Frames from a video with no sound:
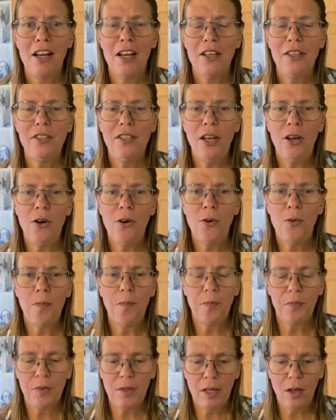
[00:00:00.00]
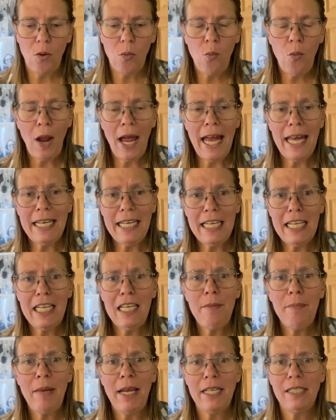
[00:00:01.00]
So when he
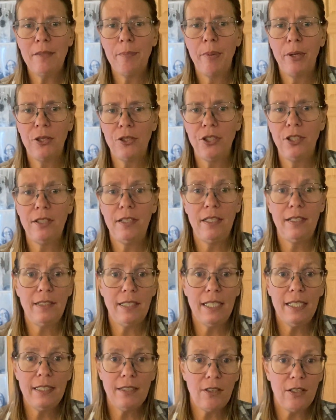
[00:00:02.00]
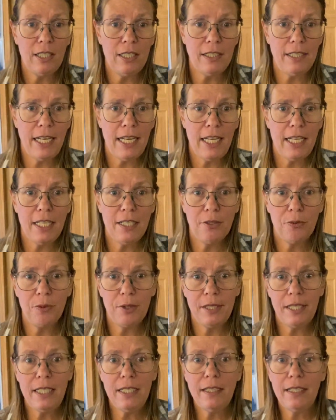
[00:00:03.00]
makes purchases, he's going to take his
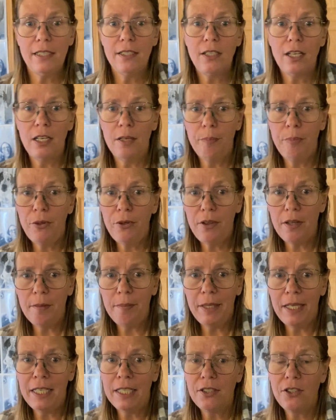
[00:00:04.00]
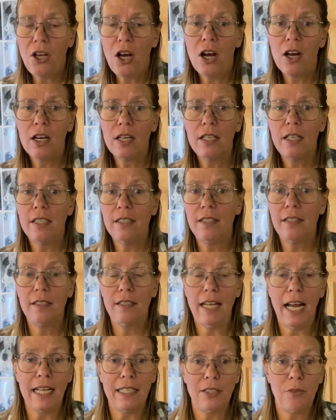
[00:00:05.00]
receipts, he's going to put them in his car because
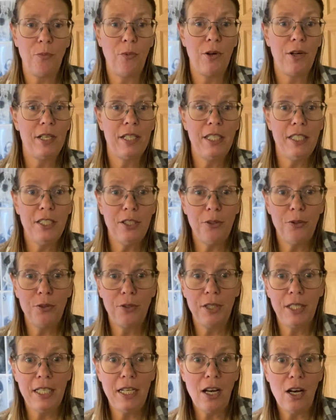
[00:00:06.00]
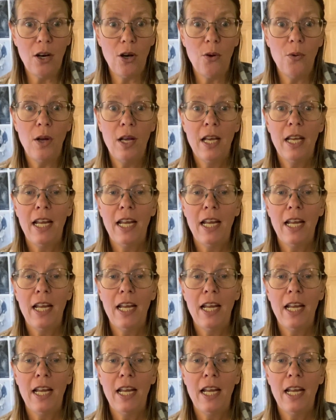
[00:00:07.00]
that's where you usually go.